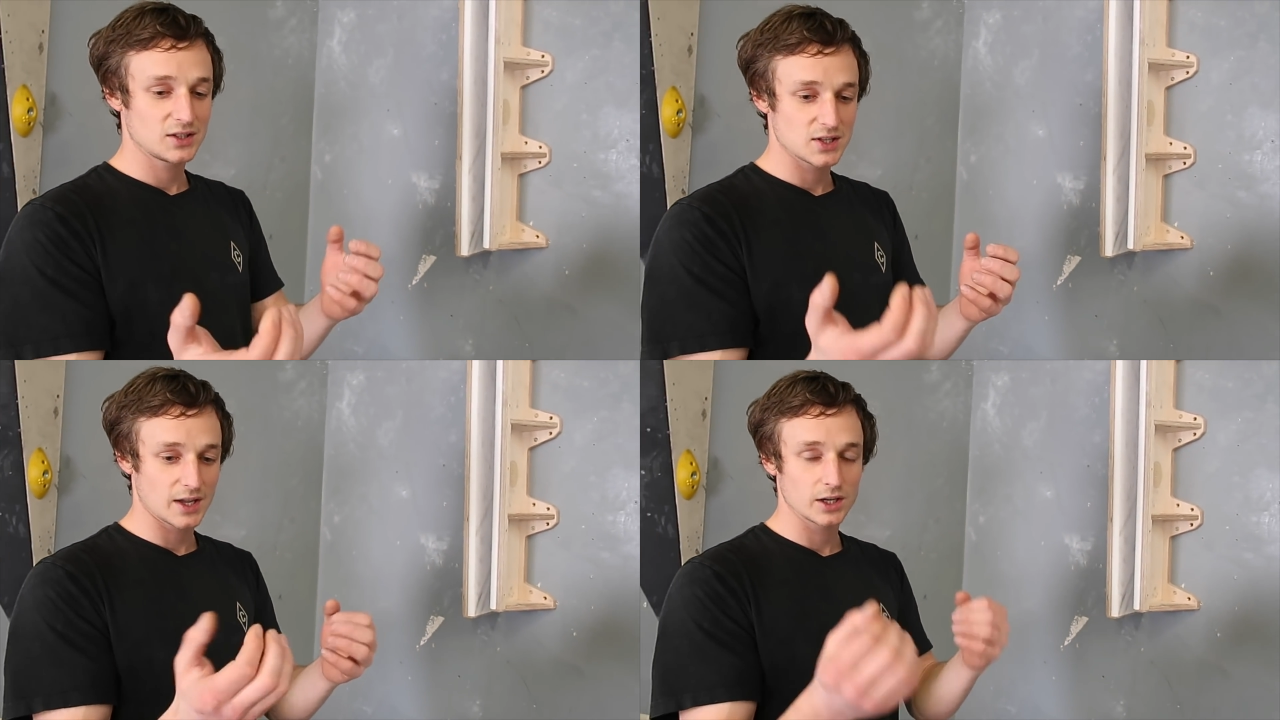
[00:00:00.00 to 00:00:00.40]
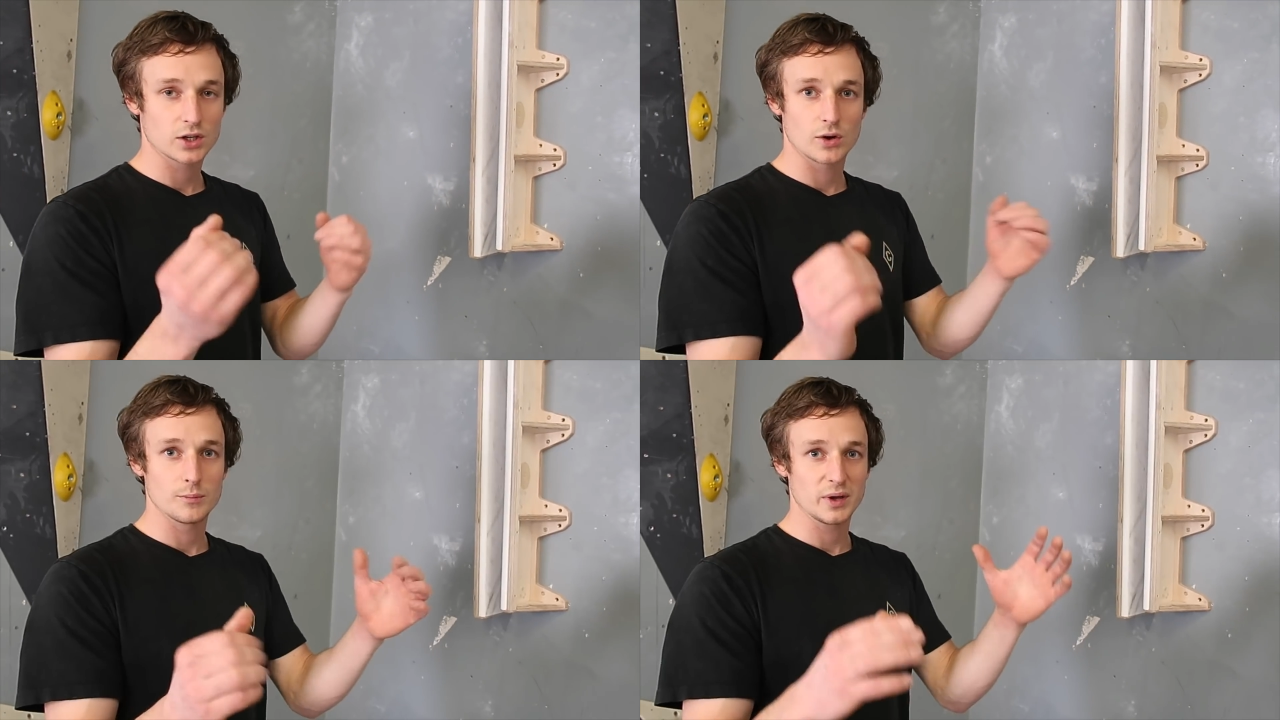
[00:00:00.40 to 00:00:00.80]
to that
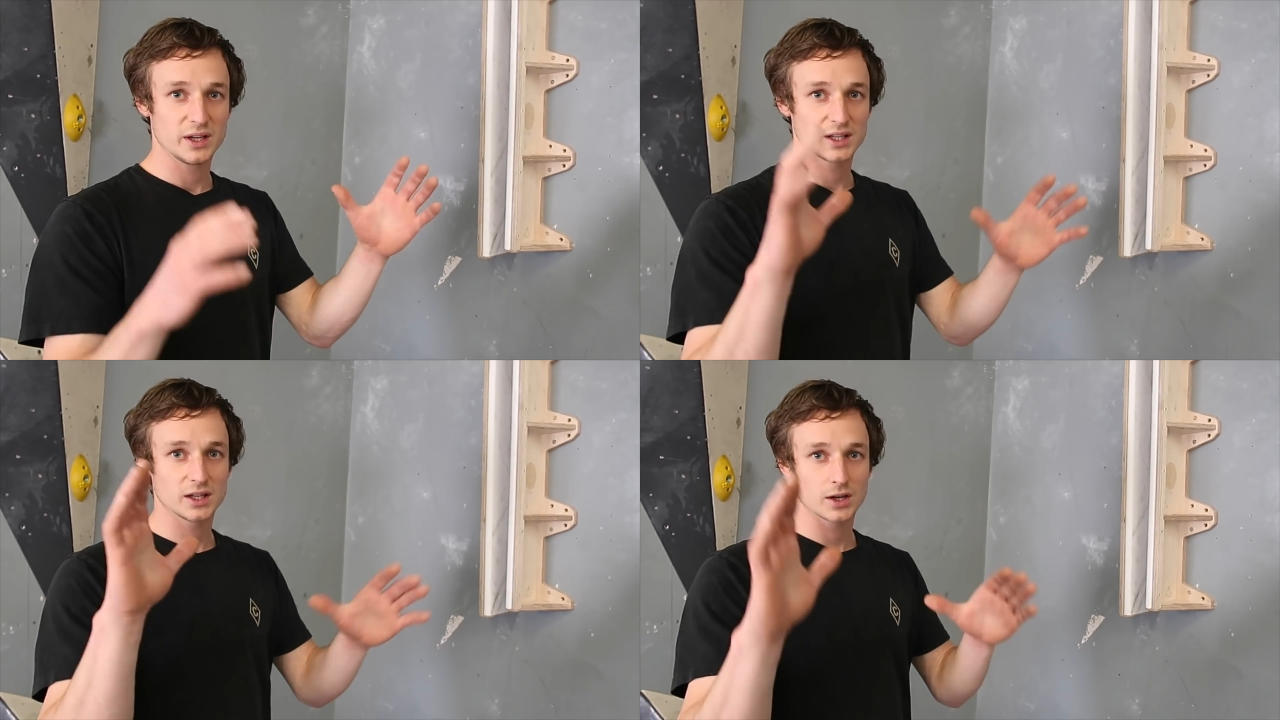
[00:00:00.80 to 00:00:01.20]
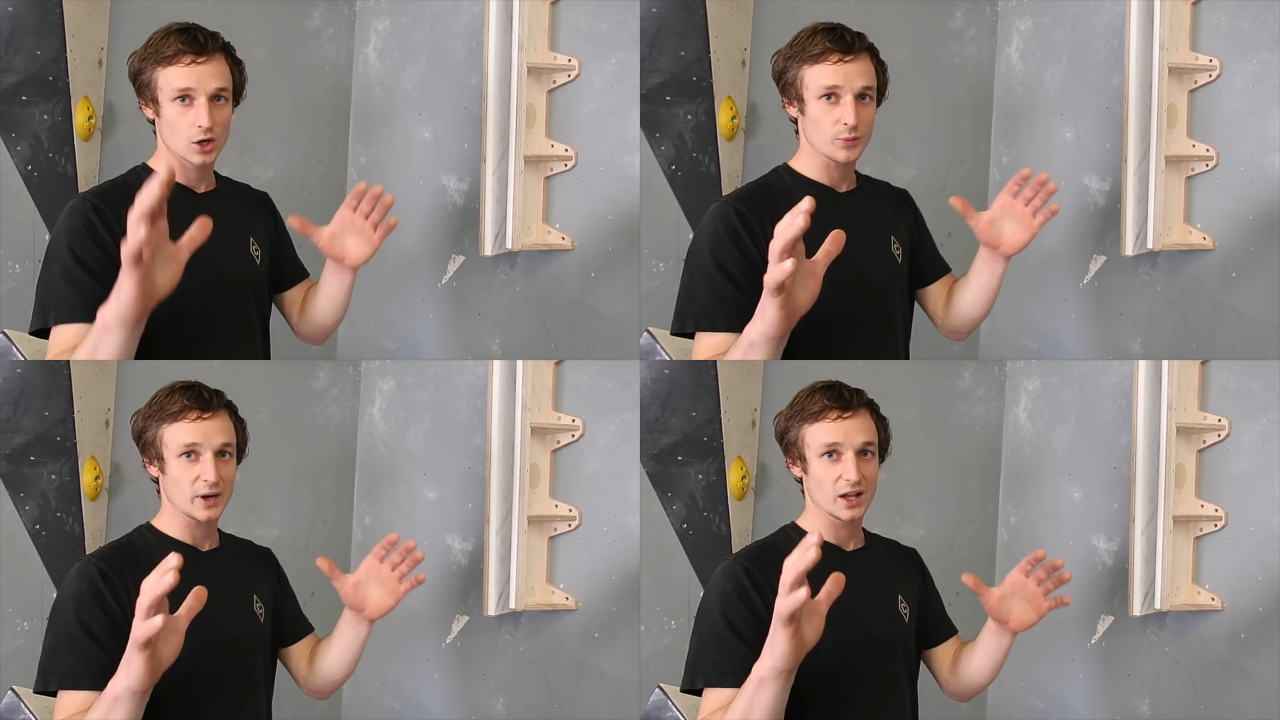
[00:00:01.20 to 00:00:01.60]
crimping and
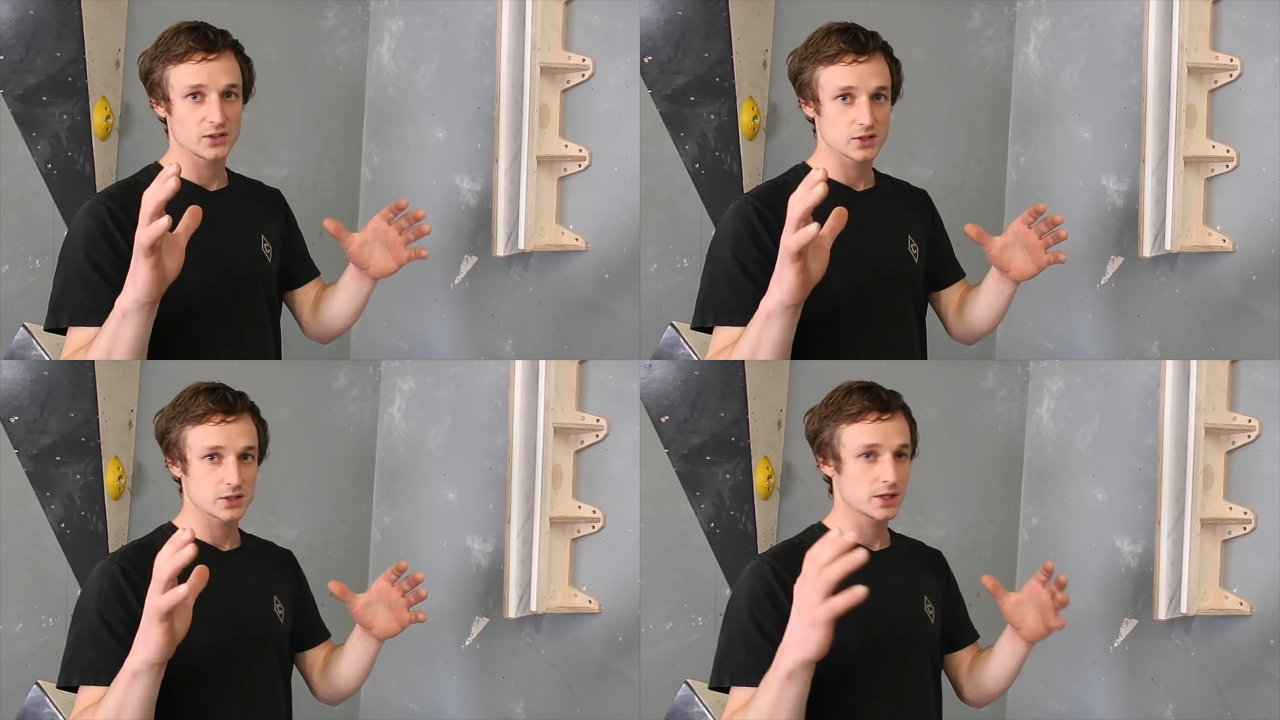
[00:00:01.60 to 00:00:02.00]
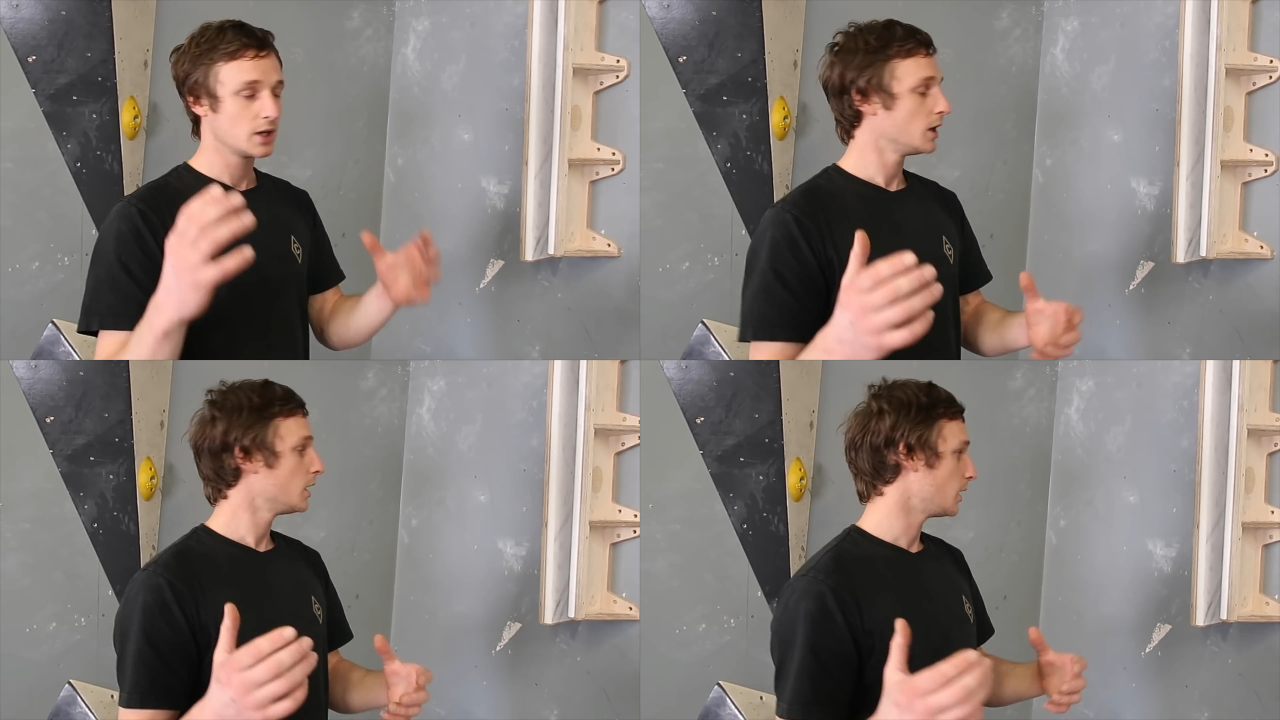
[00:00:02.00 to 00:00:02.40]
open-handed
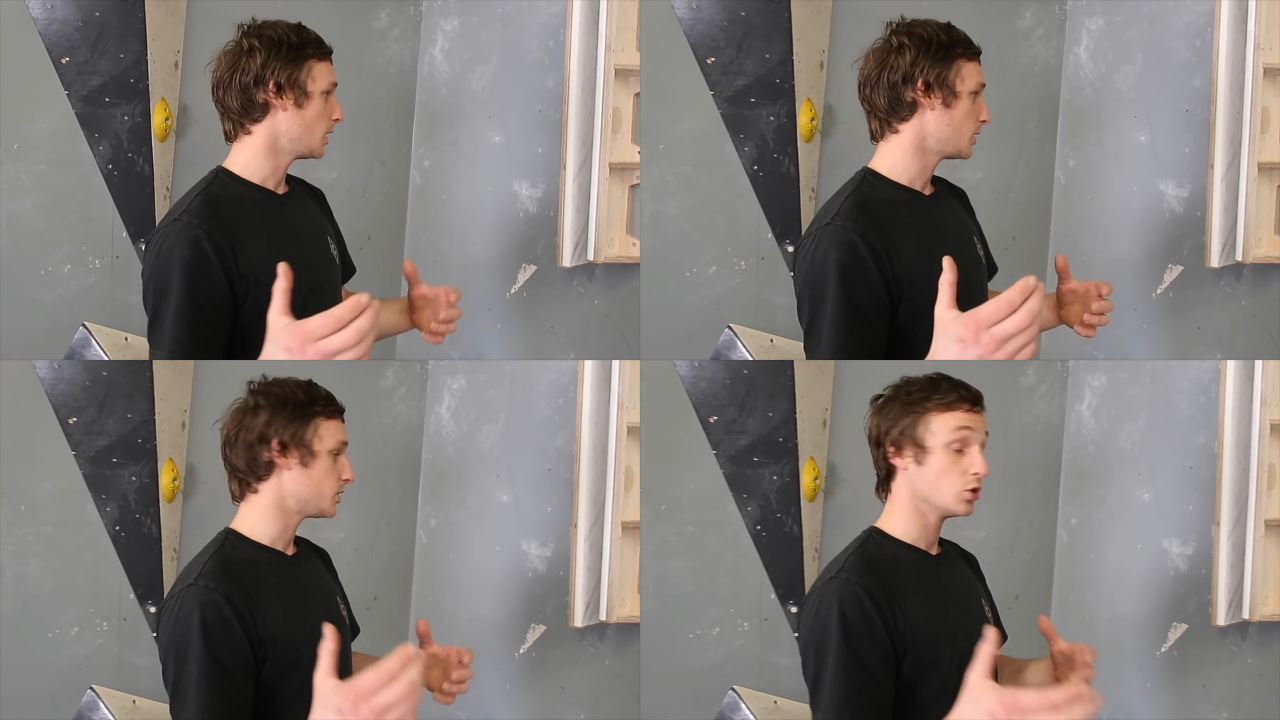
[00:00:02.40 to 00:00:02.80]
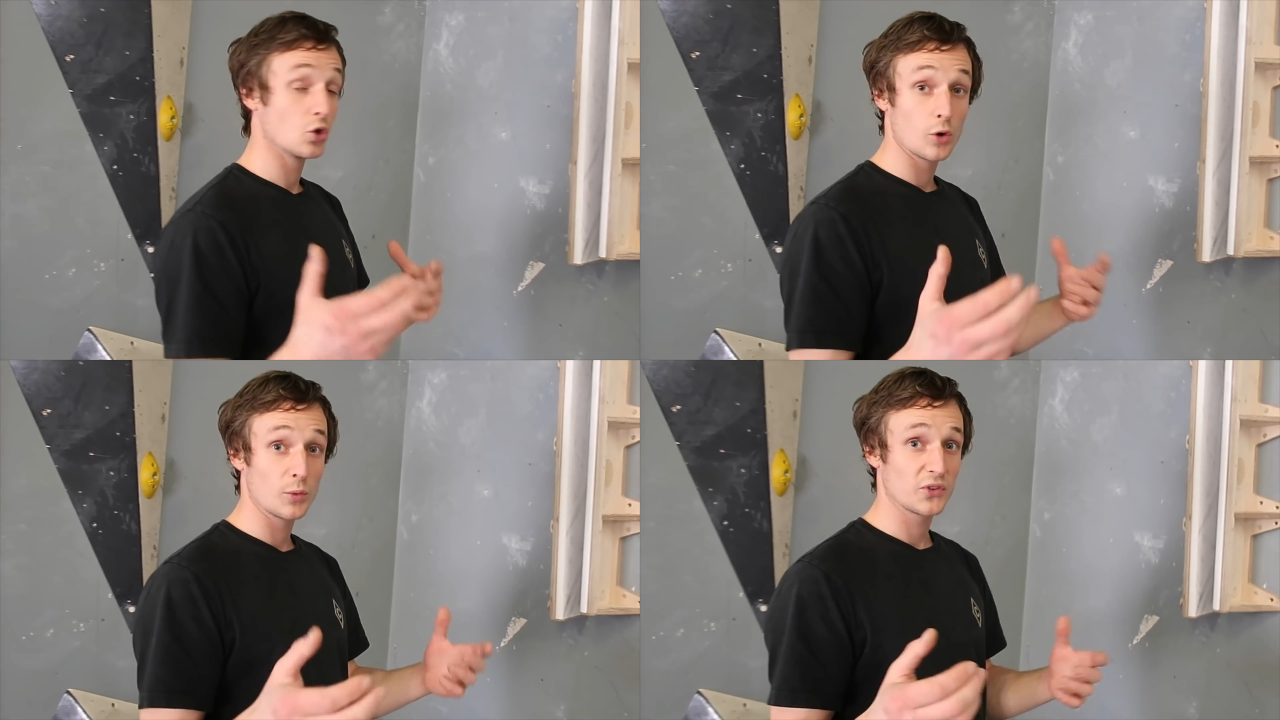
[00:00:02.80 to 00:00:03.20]

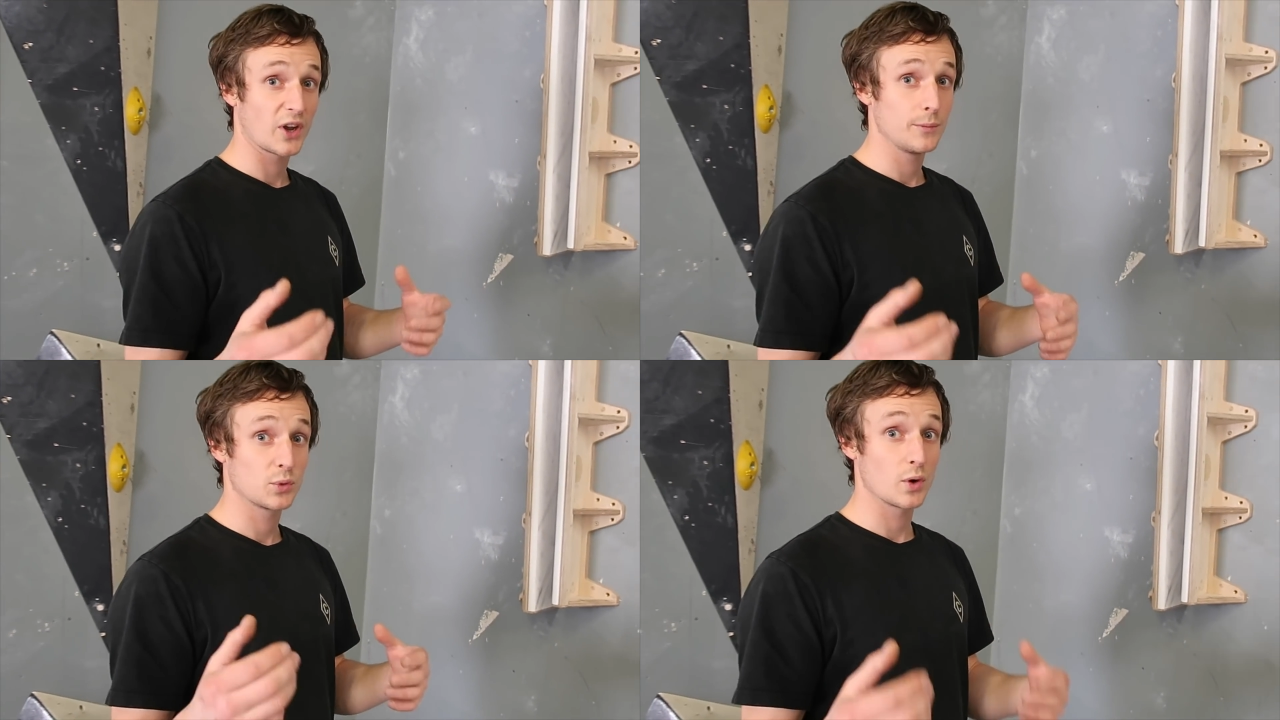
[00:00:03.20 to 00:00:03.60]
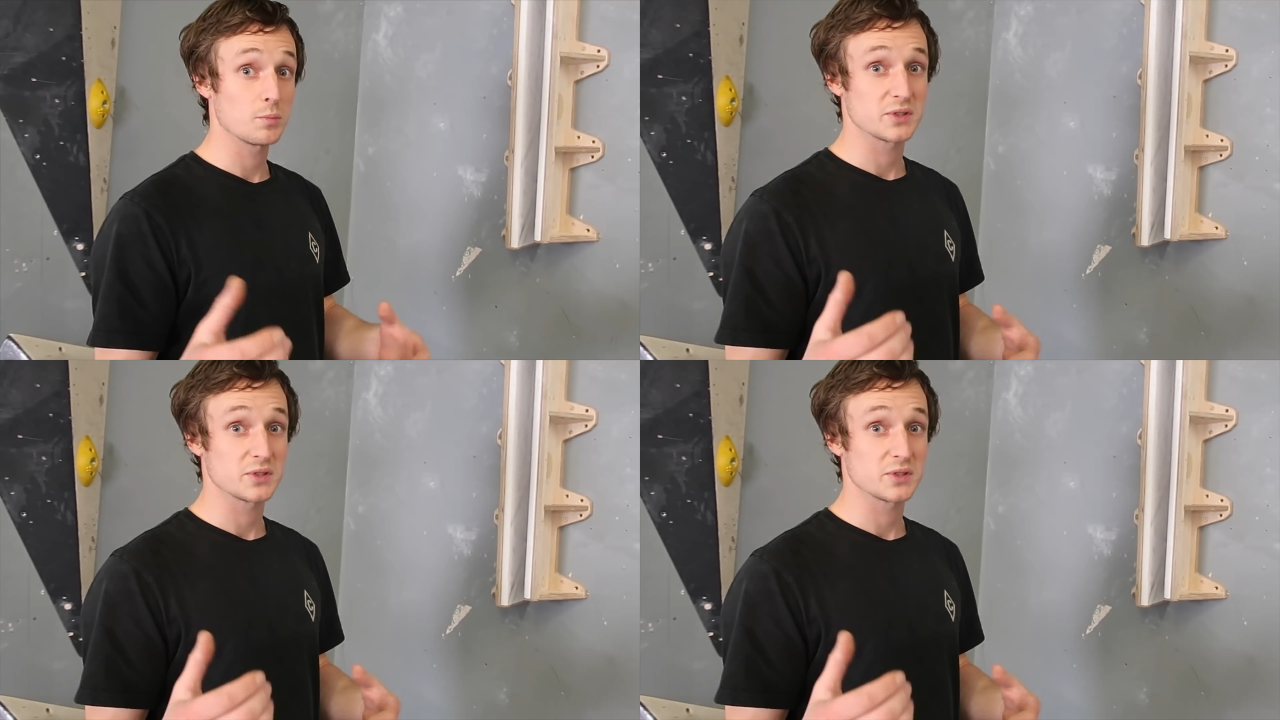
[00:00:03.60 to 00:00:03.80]
normal type grip